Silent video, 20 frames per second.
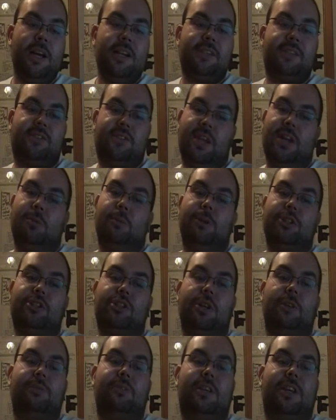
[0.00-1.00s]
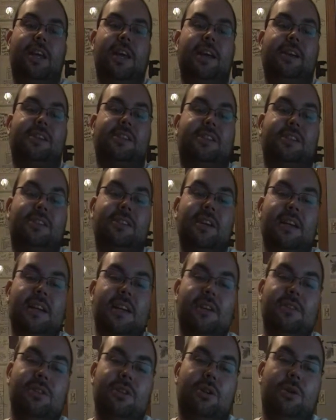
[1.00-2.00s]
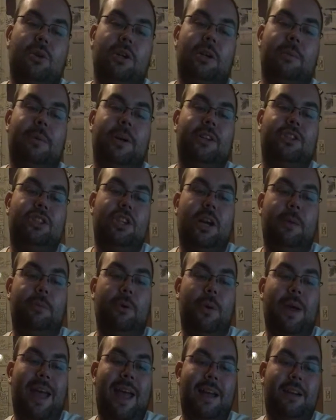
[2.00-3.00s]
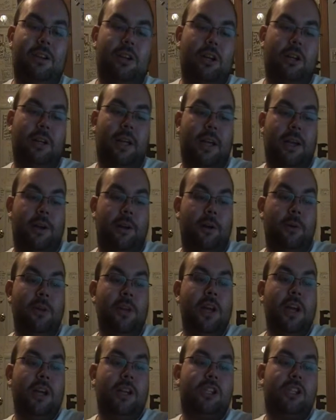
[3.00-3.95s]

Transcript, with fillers: Sandwich of kicks in the corner by Ciampa and Gargano.